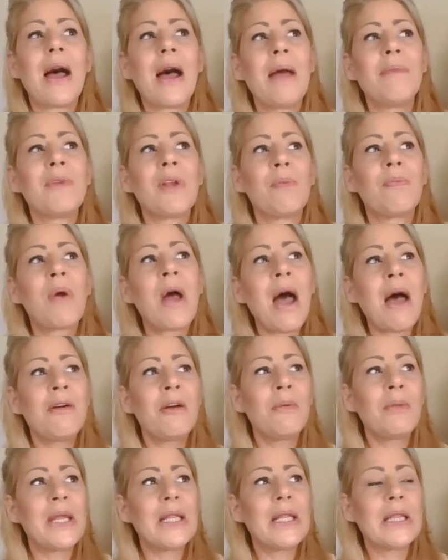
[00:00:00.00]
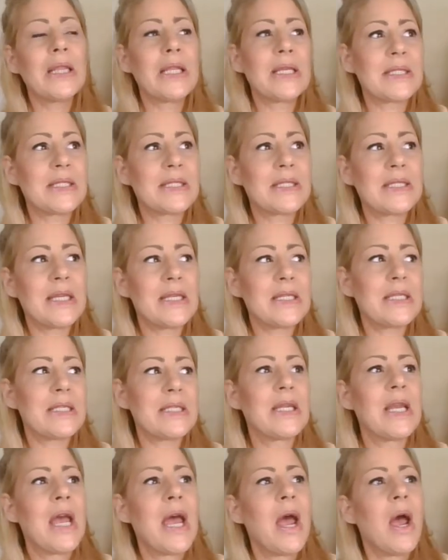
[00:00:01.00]
I'm going to probably list
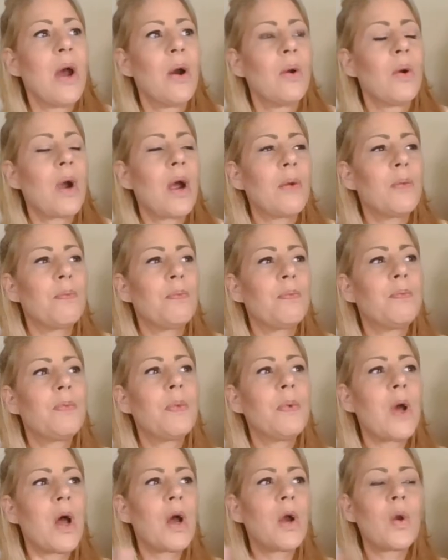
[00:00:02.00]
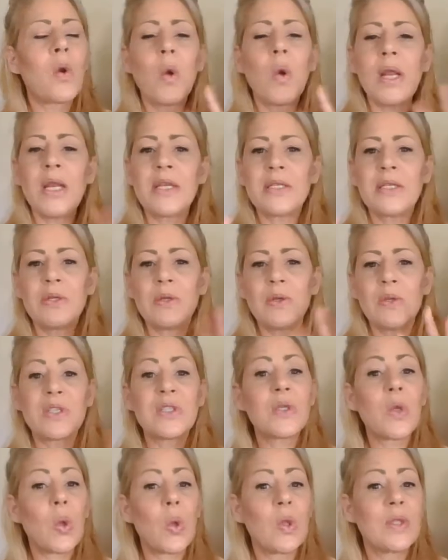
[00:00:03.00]
it according to the
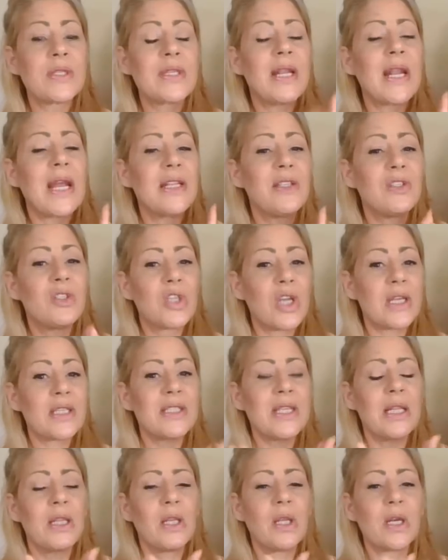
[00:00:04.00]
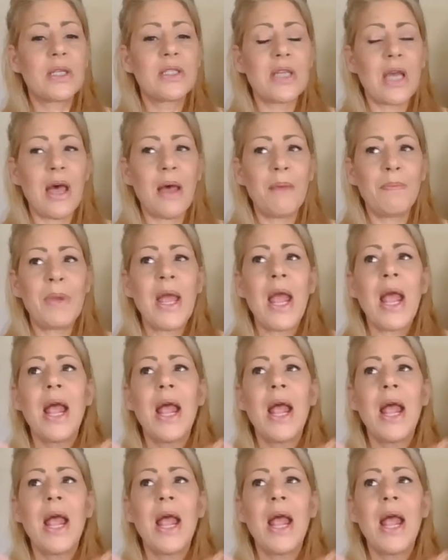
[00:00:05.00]
solds that I just had looked up.